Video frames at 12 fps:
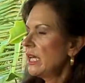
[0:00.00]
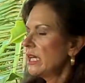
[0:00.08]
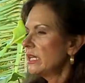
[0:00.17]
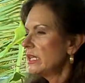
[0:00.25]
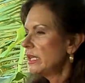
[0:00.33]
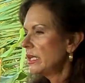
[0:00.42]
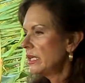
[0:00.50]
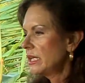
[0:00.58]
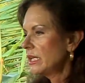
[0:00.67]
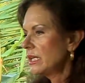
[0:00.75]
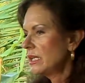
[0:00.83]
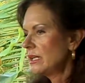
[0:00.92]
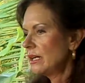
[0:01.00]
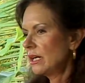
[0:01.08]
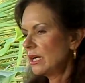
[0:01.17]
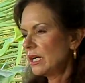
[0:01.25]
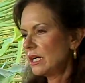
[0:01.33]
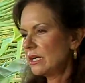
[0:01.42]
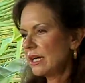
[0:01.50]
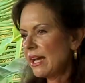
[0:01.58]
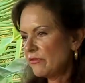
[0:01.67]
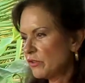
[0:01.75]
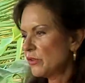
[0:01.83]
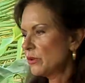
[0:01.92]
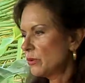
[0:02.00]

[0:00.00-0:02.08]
And then after the